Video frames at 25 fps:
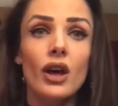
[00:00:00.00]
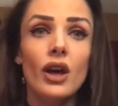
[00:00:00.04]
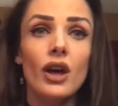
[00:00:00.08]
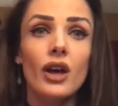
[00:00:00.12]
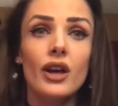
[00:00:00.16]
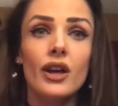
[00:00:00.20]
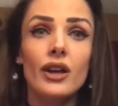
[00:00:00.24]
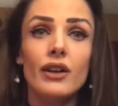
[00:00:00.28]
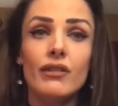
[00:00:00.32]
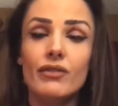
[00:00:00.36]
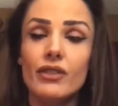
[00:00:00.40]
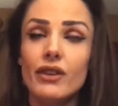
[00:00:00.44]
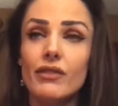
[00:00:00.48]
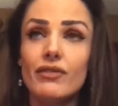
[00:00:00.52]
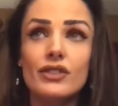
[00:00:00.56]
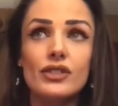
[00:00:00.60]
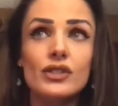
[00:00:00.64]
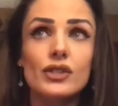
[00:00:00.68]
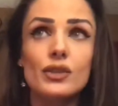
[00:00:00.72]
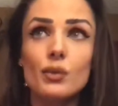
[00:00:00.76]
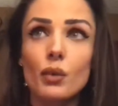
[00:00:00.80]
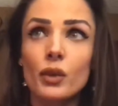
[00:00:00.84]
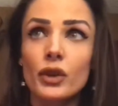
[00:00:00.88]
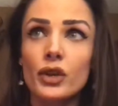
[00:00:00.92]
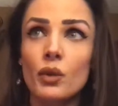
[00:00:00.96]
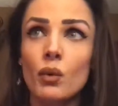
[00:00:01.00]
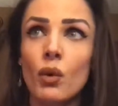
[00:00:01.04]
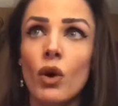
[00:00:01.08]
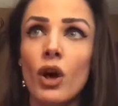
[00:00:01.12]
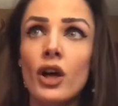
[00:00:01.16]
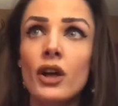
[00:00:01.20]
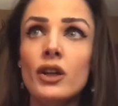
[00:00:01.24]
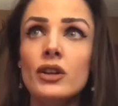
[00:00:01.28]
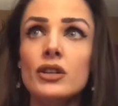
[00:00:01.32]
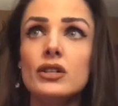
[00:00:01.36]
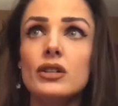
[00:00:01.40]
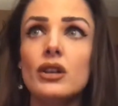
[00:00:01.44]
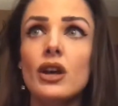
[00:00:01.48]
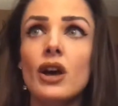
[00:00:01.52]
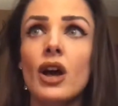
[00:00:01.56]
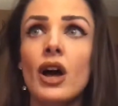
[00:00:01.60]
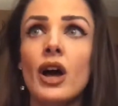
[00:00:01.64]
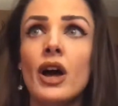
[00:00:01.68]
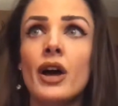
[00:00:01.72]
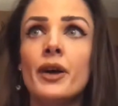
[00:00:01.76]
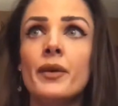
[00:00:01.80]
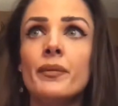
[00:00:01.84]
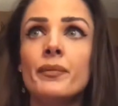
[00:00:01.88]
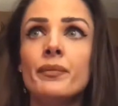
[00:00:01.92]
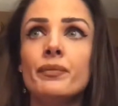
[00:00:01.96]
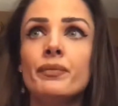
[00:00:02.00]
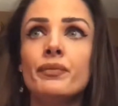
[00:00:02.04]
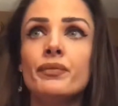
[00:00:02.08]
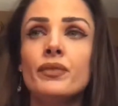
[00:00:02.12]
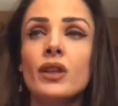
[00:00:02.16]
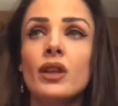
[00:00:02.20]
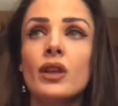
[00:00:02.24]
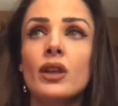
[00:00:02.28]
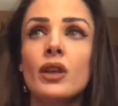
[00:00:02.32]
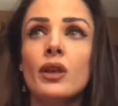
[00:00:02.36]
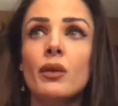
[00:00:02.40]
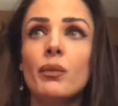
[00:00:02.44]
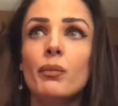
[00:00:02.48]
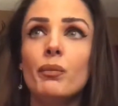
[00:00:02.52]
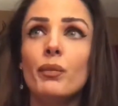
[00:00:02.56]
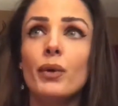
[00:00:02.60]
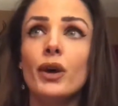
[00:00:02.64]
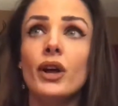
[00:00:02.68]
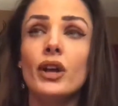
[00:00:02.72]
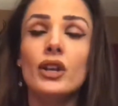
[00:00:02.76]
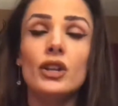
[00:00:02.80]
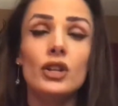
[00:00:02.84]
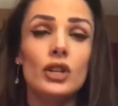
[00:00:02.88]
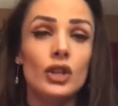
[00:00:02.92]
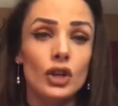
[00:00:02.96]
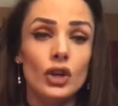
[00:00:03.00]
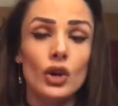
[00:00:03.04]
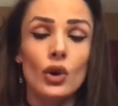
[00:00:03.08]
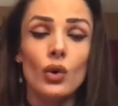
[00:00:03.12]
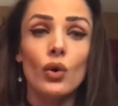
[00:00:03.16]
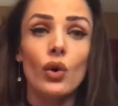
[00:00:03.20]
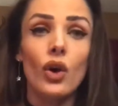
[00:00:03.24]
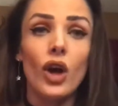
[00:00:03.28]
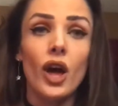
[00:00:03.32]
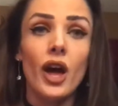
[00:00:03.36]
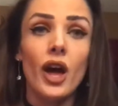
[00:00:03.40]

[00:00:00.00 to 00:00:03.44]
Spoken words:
if this is what you want. But you know,